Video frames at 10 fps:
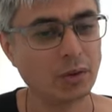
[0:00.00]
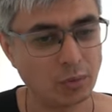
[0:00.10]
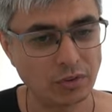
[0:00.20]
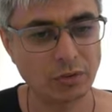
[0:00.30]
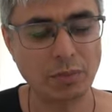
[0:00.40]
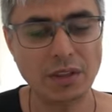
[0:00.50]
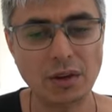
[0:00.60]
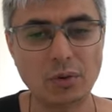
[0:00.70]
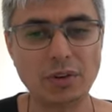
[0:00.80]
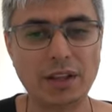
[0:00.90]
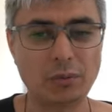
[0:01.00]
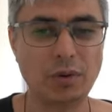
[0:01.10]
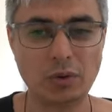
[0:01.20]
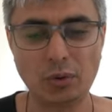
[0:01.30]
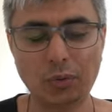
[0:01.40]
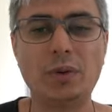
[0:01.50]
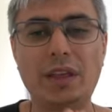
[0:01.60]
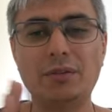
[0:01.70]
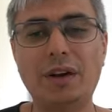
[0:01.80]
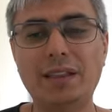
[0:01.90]
which is pretty cool that we know we
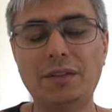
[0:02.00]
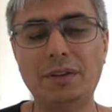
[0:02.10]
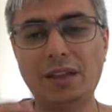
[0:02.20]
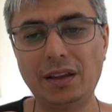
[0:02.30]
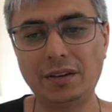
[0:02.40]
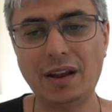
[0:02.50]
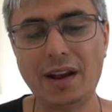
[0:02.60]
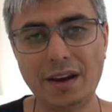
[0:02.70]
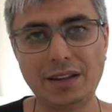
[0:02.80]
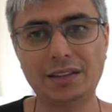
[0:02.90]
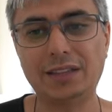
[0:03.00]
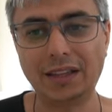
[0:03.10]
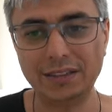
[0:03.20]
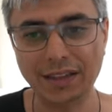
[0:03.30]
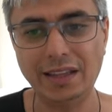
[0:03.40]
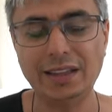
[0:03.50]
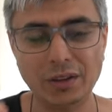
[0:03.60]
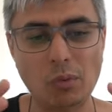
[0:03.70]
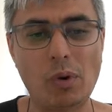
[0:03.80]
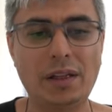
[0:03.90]
can find everything regarding these things in
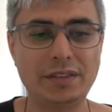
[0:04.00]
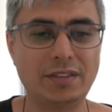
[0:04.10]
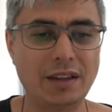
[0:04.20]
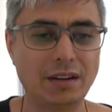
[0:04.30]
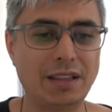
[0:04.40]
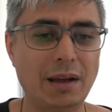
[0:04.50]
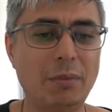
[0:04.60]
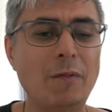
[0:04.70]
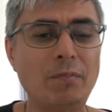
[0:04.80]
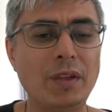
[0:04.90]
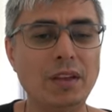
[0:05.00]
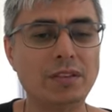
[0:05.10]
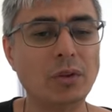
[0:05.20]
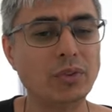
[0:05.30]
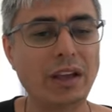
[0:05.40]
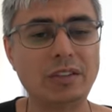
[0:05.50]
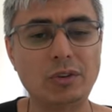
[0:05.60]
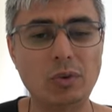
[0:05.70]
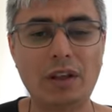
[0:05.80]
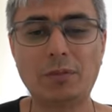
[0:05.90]
one single tab. It's now nicer
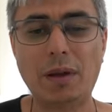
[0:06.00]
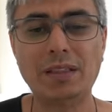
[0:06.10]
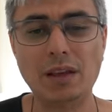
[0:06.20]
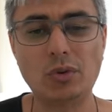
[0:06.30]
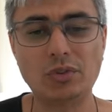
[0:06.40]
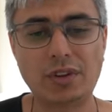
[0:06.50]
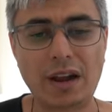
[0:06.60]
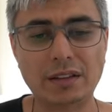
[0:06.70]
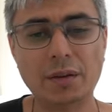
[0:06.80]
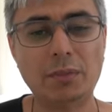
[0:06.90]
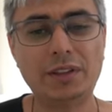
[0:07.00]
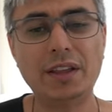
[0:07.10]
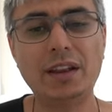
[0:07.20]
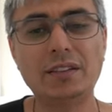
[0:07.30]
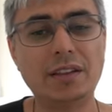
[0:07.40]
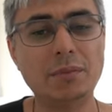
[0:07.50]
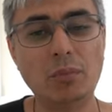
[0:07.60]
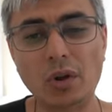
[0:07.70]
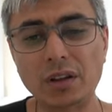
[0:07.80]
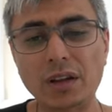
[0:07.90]
to expand and contract materials in
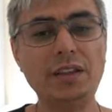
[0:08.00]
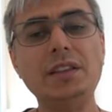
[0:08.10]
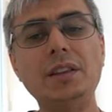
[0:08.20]
bulk in